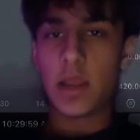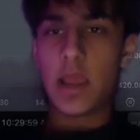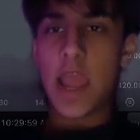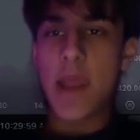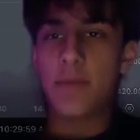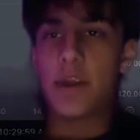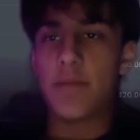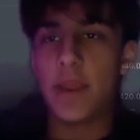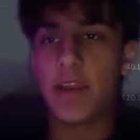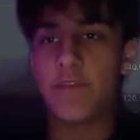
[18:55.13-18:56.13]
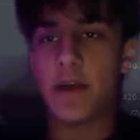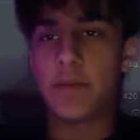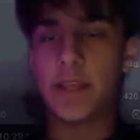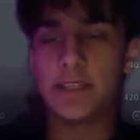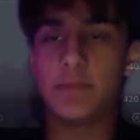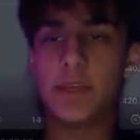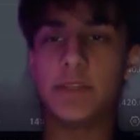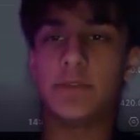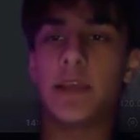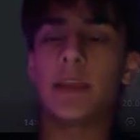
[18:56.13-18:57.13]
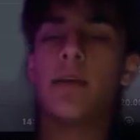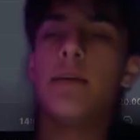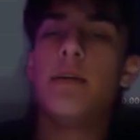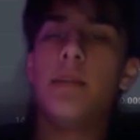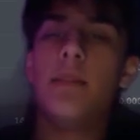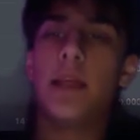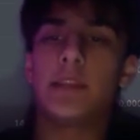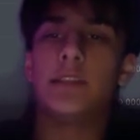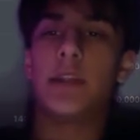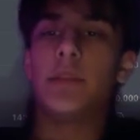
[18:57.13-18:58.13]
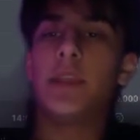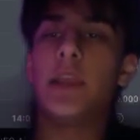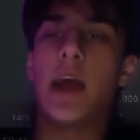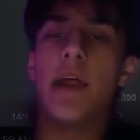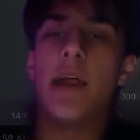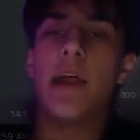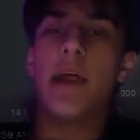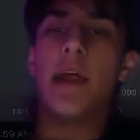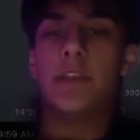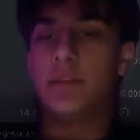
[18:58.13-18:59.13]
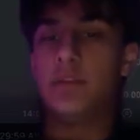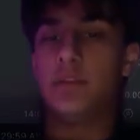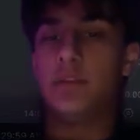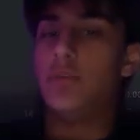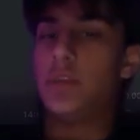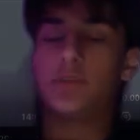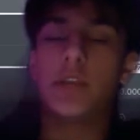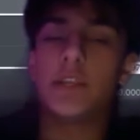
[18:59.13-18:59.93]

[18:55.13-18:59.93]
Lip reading: and we made a 5-minute SMT. So like generally, I do think this trade's